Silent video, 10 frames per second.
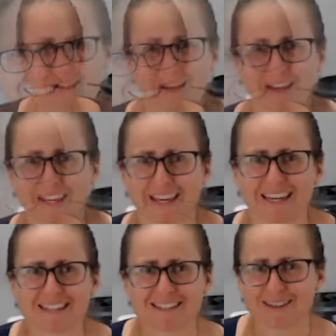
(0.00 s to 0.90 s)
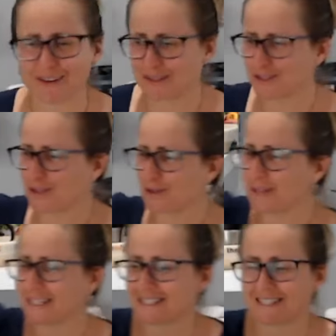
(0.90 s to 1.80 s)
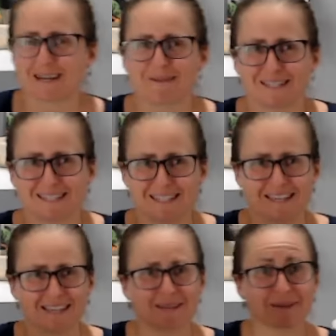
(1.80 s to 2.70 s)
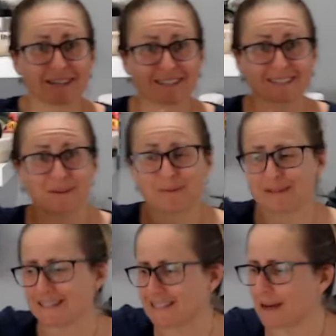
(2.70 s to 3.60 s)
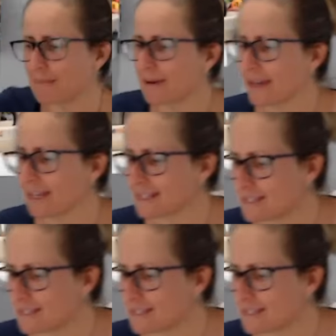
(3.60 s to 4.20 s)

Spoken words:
Okay, so the 2 minutes is up. It's singing at me to tell me it's up. It's